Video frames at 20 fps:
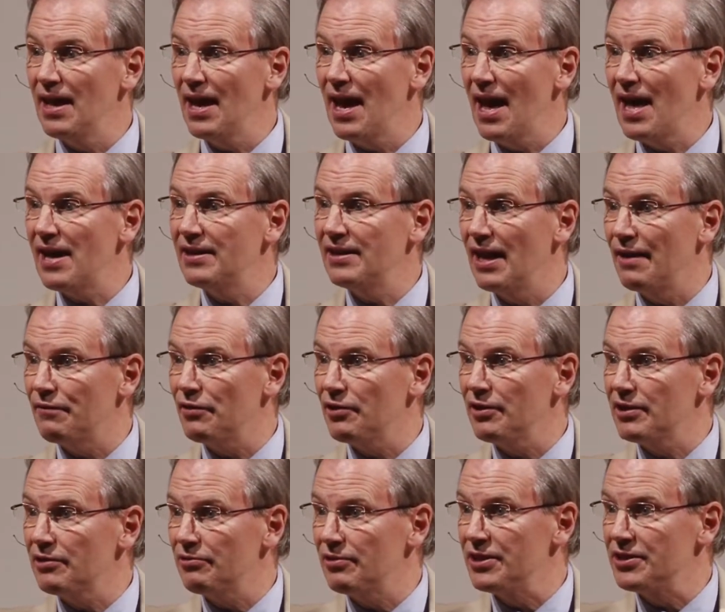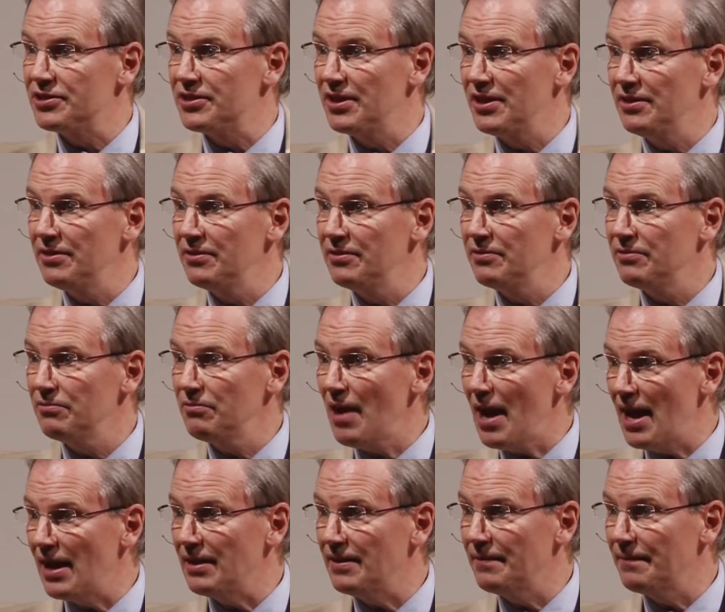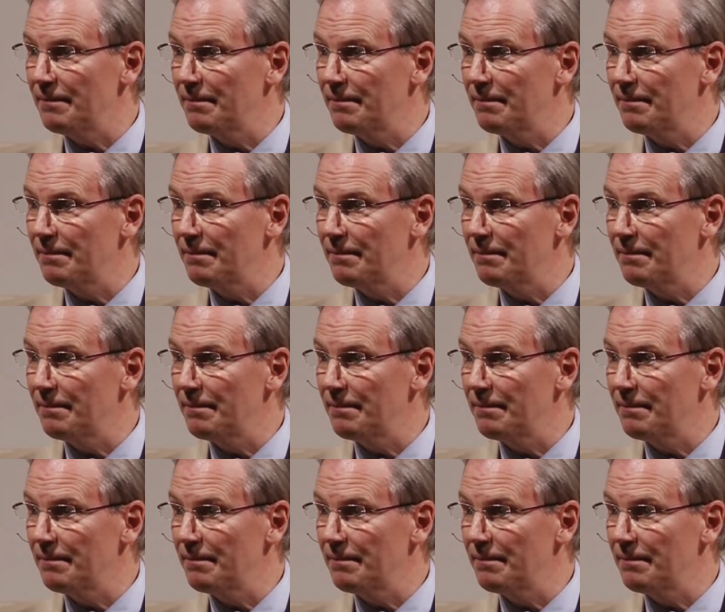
at an ever increasing rate.